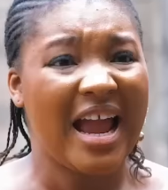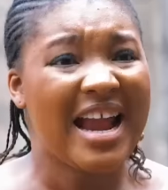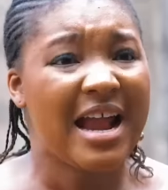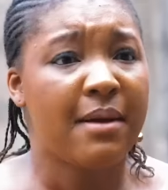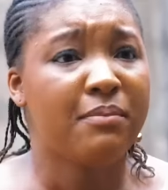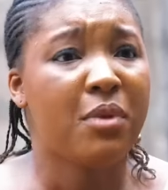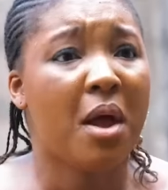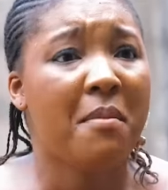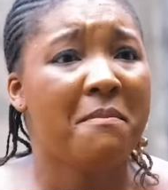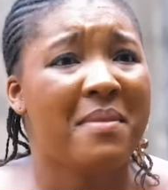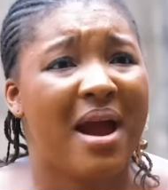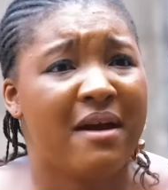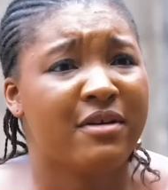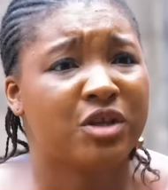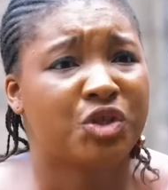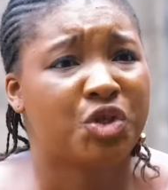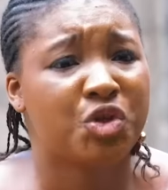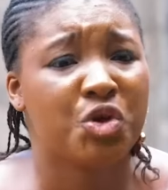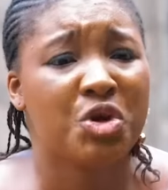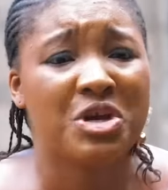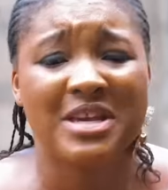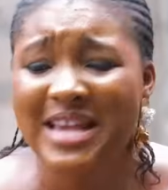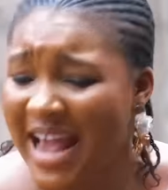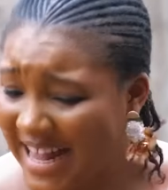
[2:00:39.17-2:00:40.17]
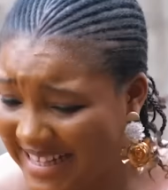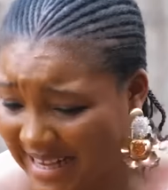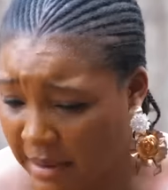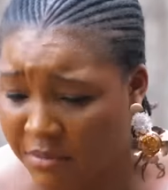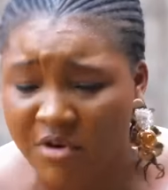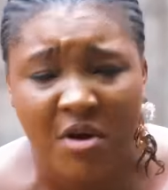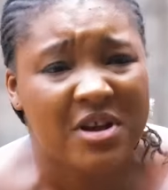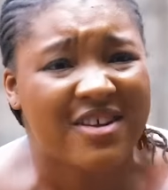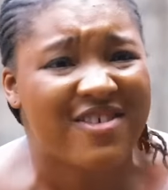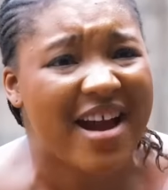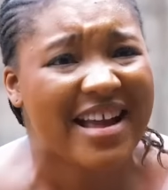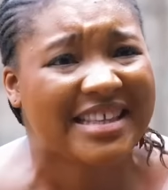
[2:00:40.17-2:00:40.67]
I am not married to you yet. I'm
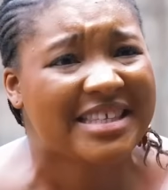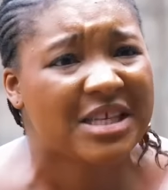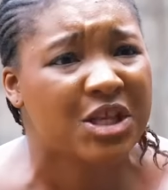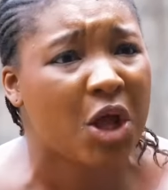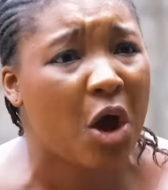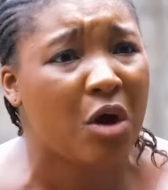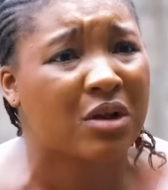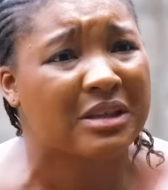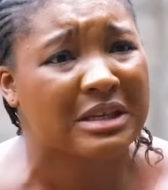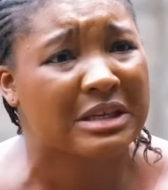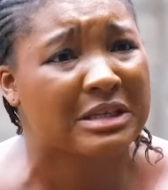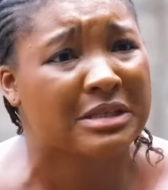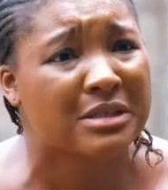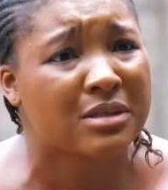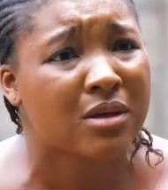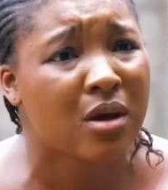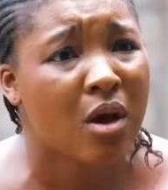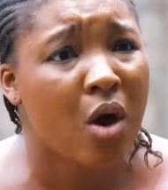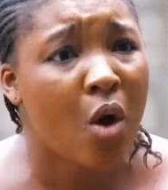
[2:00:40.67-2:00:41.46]
regretting all this.